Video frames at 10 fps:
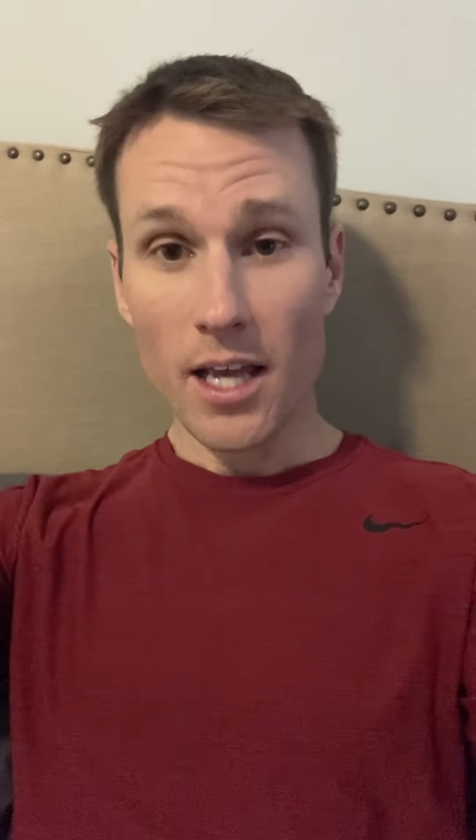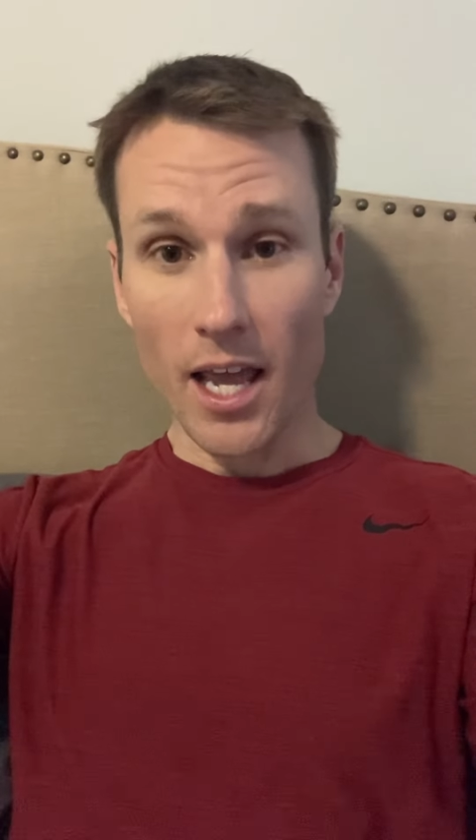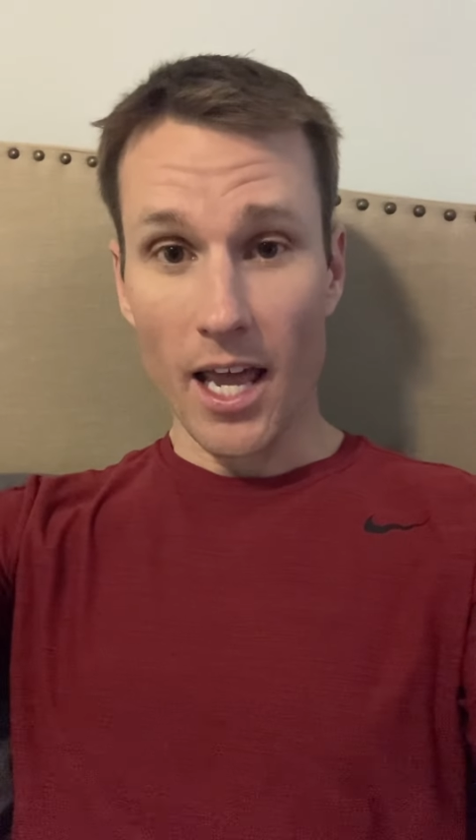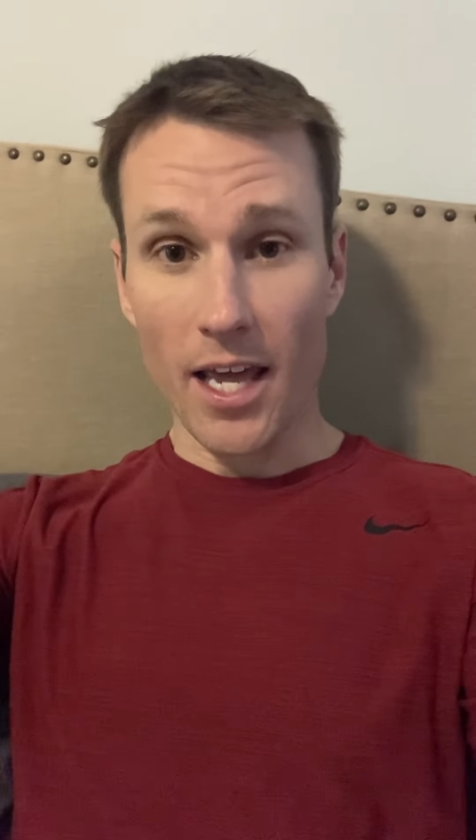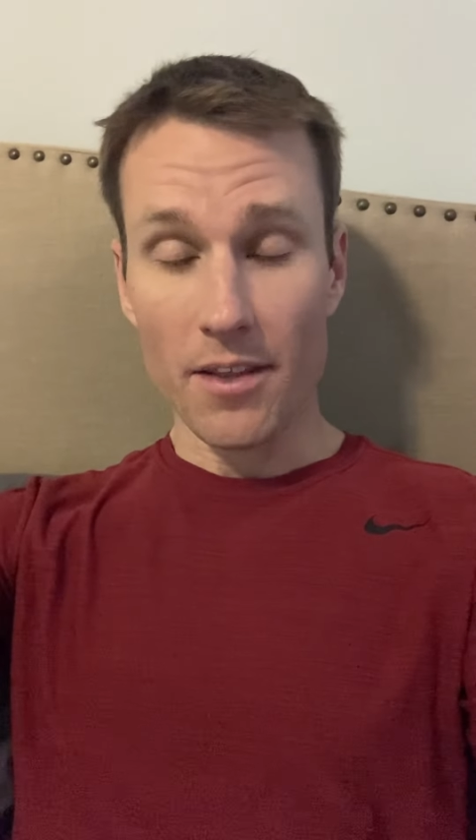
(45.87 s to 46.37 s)

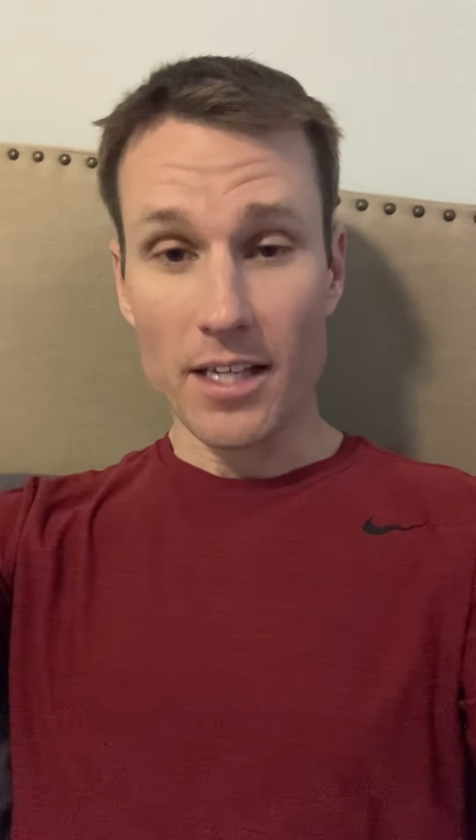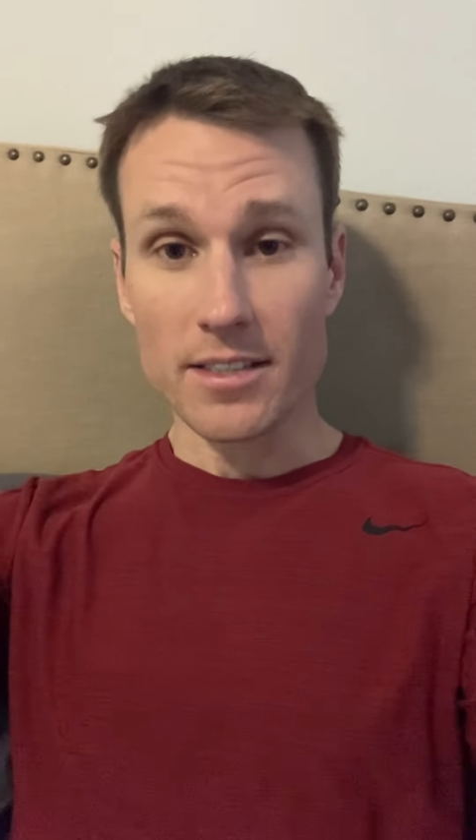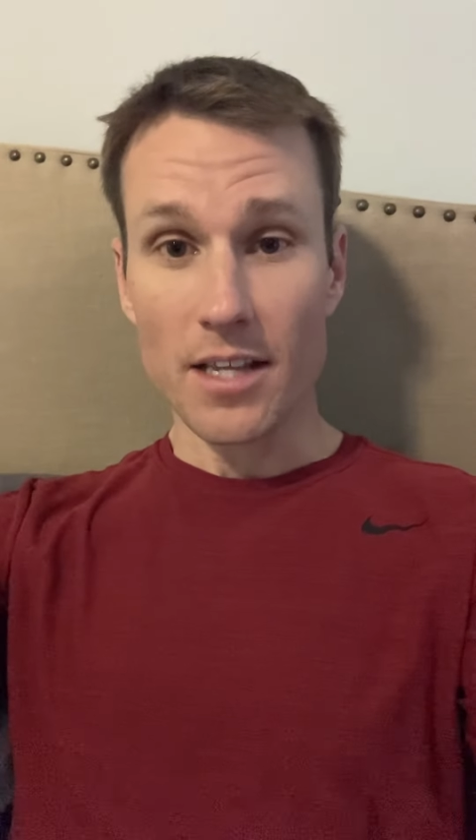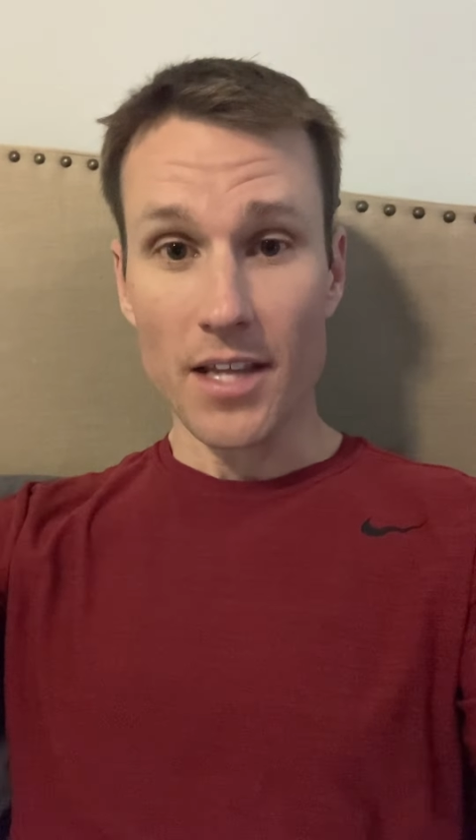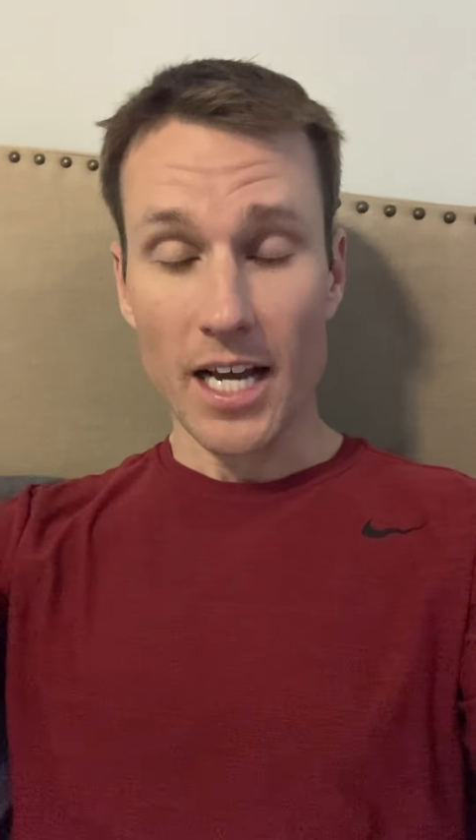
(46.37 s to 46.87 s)
And they
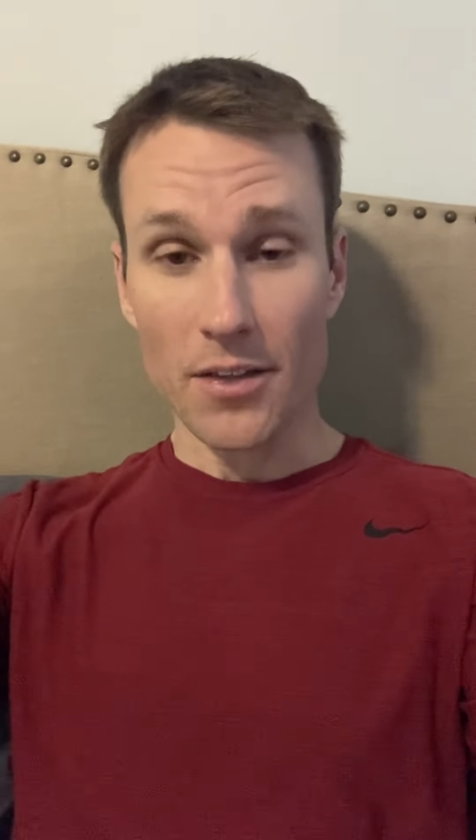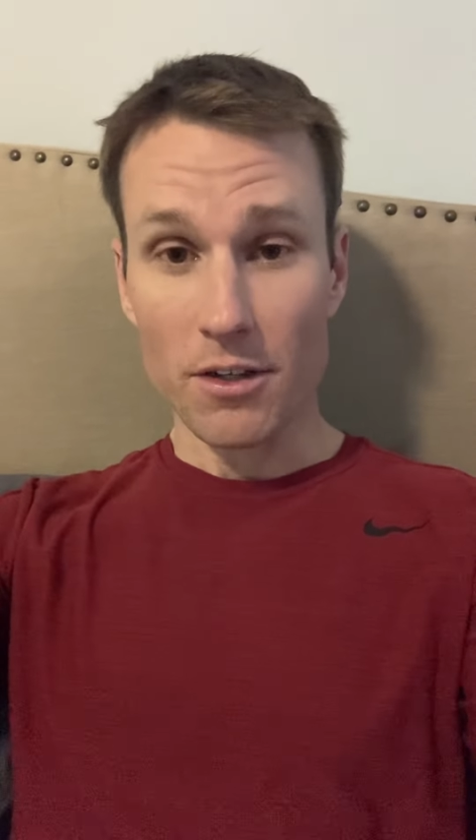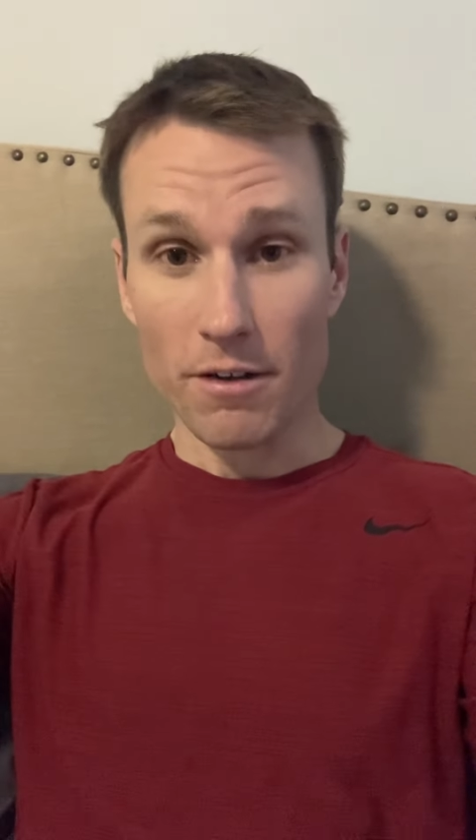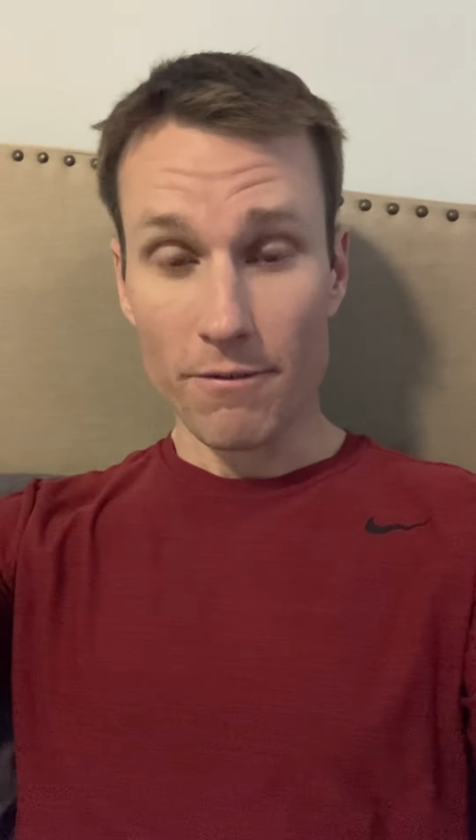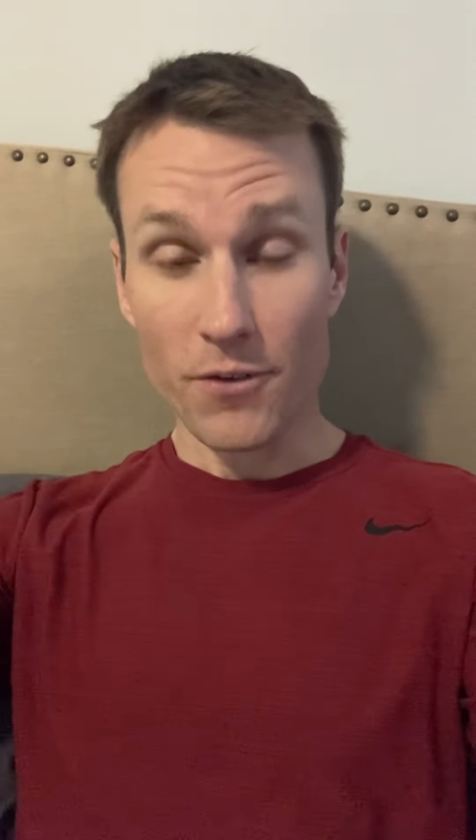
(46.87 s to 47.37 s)
said they got
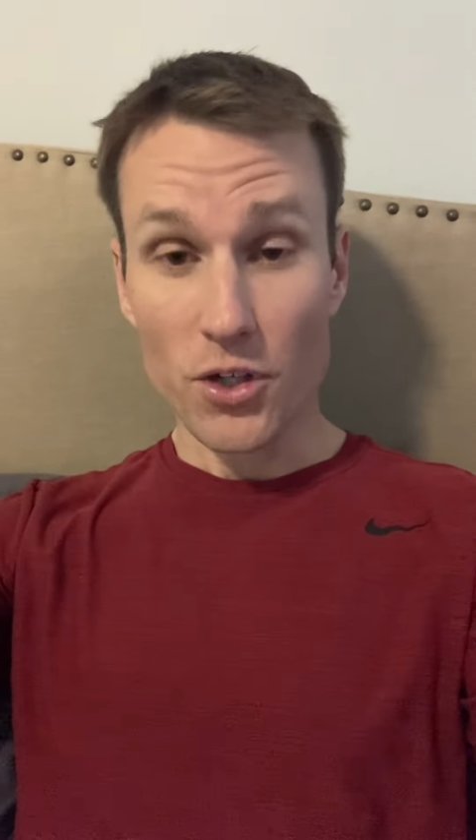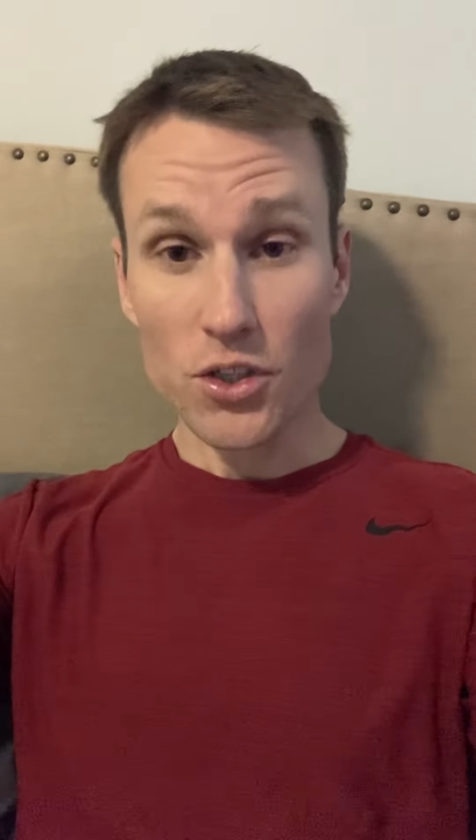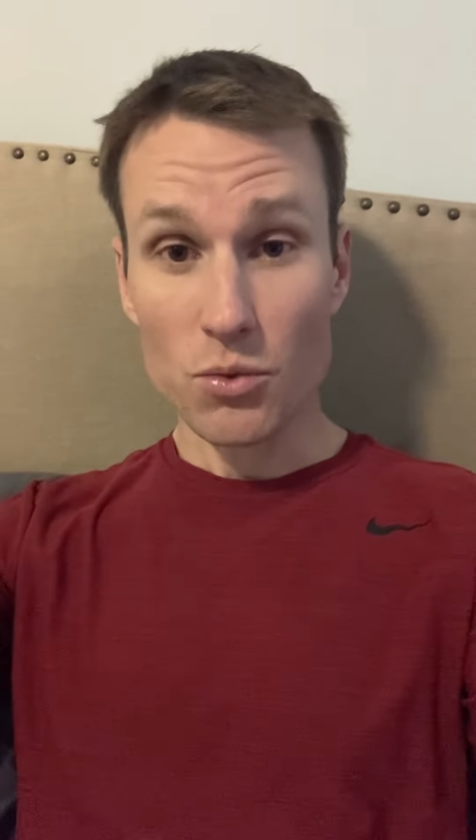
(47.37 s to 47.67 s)
their first